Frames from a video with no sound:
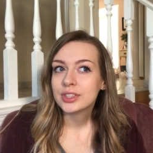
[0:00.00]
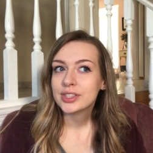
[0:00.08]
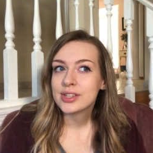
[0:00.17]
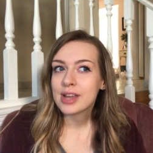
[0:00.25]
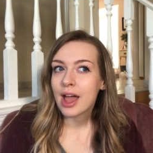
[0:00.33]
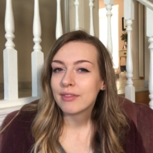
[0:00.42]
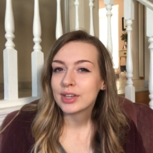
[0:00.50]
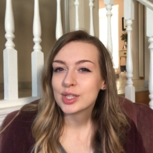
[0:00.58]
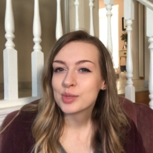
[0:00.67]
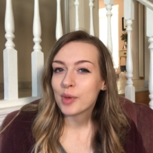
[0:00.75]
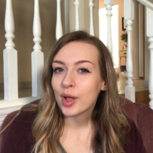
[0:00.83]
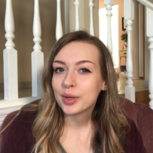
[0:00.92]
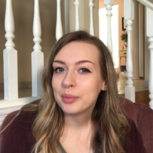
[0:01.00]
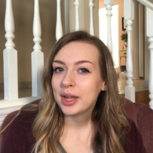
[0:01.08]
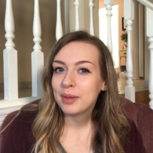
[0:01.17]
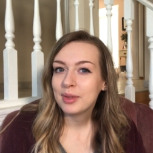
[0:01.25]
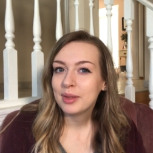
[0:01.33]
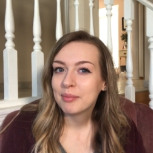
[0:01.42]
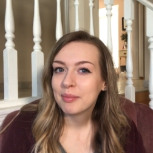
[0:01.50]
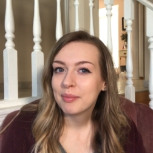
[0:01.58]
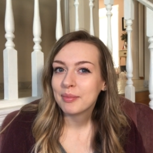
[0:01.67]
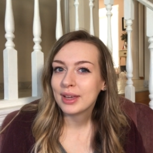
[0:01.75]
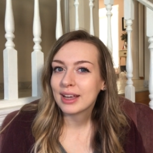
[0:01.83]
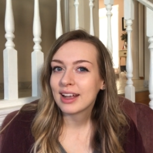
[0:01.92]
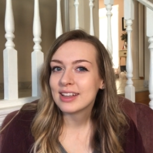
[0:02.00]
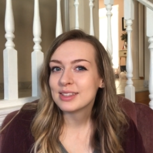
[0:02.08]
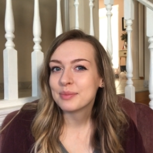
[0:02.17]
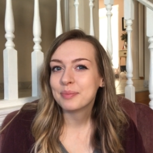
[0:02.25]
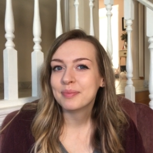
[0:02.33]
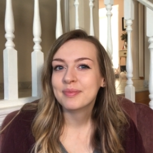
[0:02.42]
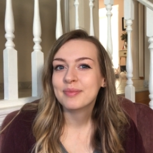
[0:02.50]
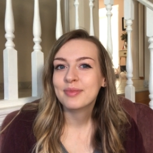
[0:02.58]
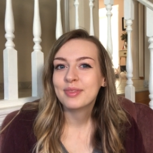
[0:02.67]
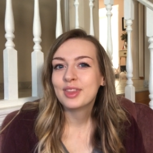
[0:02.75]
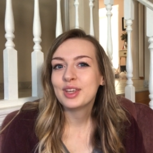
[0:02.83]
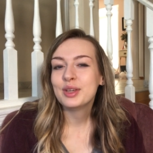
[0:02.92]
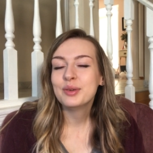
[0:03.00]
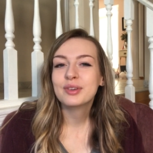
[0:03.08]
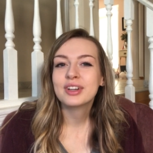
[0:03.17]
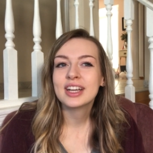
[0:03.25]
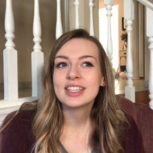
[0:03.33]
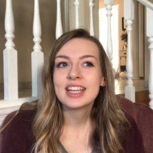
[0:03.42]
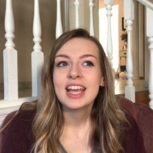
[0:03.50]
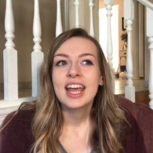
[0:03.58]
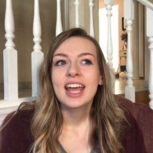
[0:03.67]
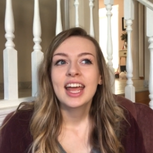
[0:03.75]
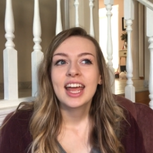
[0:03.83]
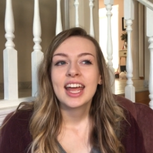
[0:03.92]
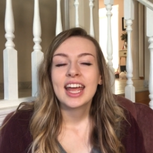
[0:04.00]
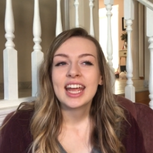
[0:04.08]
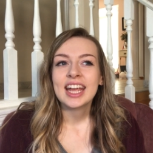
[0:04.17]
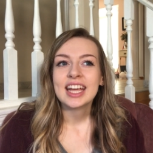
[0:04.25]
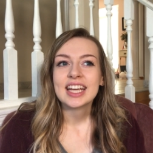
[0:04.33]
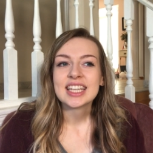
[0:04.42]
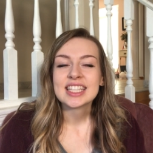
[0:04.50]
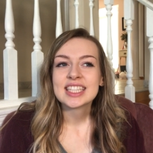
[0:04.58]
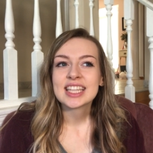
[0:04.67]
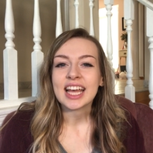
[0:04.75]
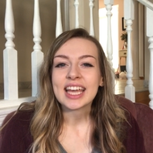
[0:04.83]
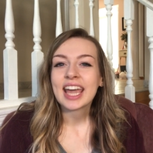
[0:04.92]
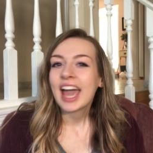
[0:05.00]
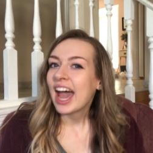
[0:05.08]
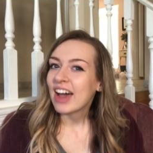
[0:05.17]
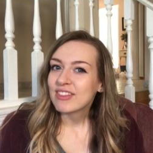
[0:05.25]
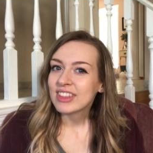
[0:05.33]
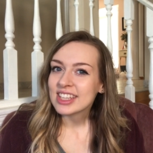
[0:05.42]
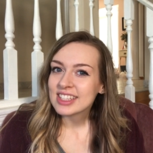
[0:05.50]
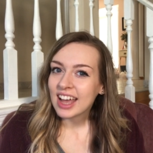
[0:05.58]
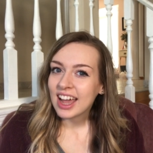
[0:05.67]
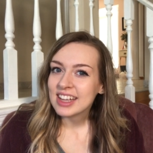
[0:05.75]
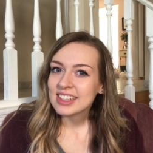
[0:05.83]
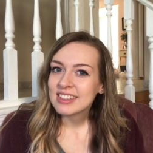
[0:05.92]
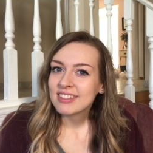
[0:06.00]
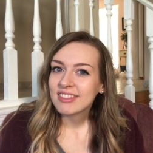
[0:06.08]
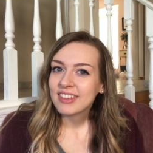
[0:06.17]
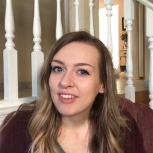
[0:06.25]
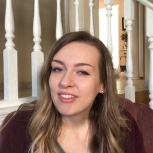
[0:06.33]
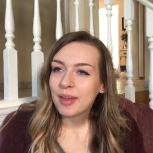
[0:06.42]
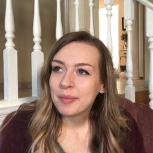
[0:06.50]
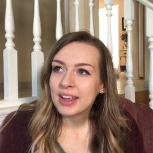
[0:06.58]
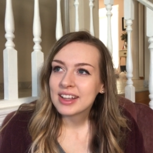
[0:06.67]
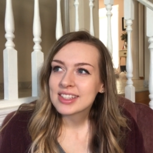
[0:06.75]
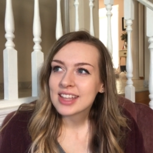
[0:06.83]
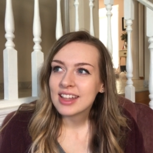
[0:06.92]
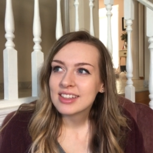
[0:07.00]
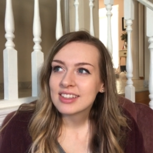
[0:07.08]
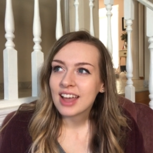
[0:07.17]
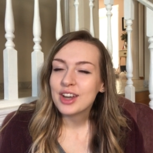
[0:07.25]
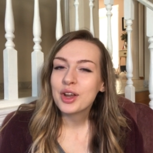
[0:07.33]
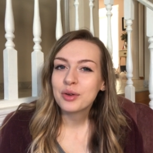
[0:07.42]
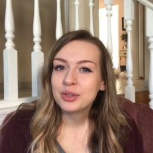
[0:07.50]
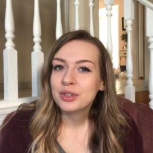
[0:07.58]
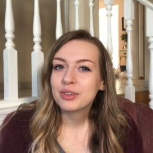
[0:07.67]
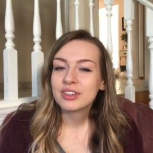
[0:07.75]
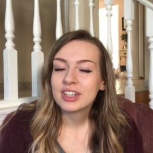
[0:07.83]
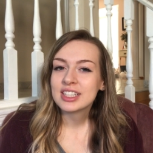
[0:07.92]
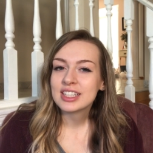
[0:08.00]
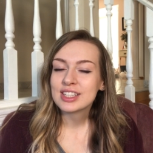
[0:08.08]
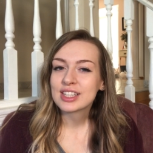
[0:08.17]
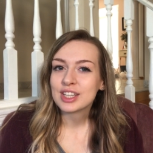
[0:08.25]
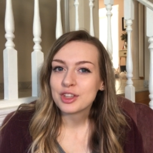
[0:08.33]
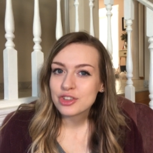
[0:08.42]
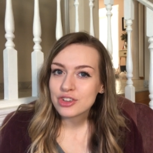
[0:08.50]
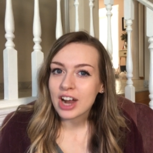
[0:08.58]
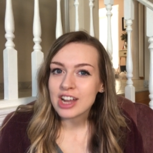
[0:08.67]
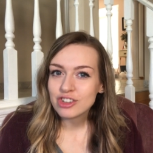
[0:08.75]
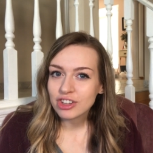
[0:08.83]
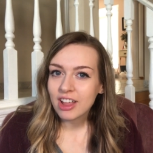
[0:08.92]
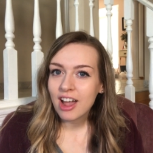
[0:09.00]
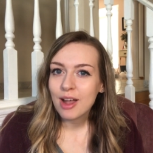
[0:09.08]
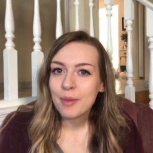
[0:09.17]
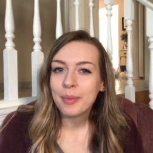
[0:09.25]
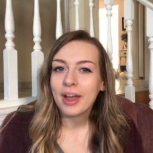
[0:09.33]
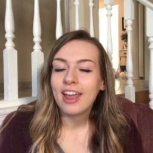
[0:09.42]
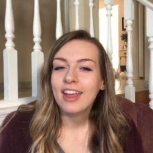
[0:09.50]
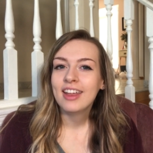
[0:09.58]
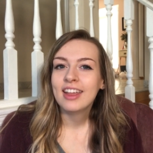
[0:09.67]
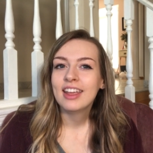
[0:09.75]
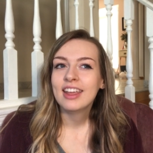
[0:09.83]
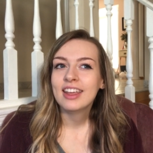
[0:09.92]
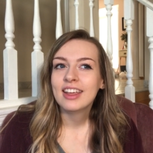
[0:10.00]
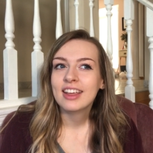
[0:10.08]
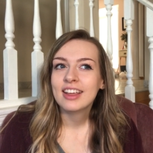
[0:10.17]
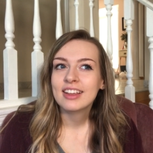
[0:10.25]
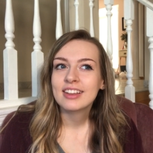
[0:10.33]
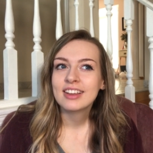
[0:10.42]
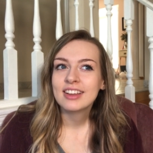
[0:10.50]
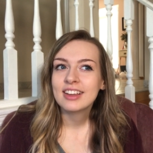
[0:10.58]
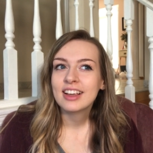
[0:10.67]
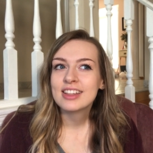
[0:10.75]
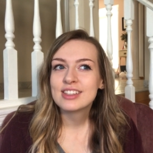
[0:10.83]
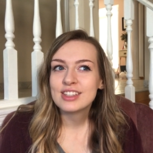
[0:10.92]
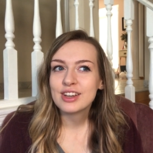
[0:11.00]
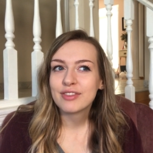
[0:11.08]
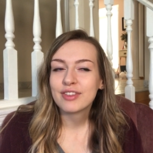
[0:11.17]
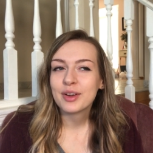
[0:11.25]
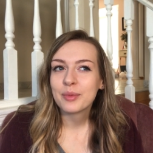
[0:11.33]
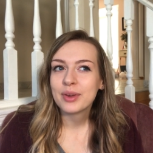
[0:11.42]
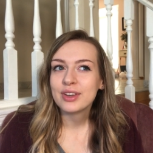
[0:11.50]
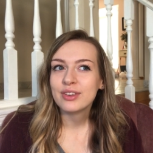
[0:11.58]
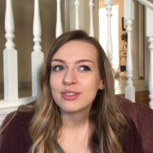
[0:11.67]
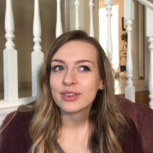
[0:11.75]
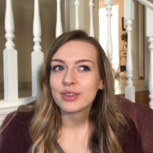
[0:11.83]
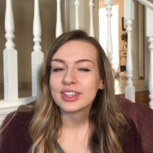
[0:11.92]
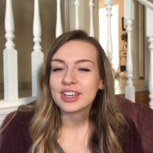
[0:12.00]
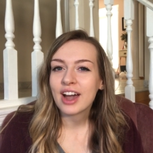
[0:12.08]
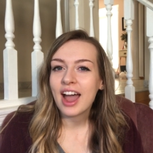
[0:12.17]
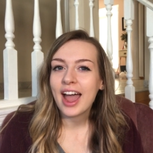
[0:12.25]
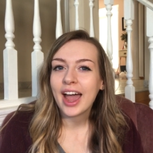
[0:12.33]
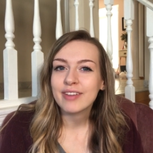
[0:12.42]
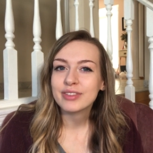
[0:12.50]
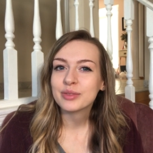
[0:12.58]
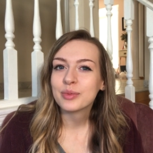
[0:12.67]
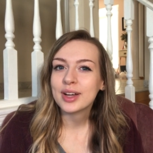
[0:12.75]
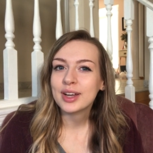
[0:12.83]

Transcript: just having a smaller baby because the uterus is like half the size, if that makes sense. I know uteruses can stretch a lot, but it's different when you've only got half of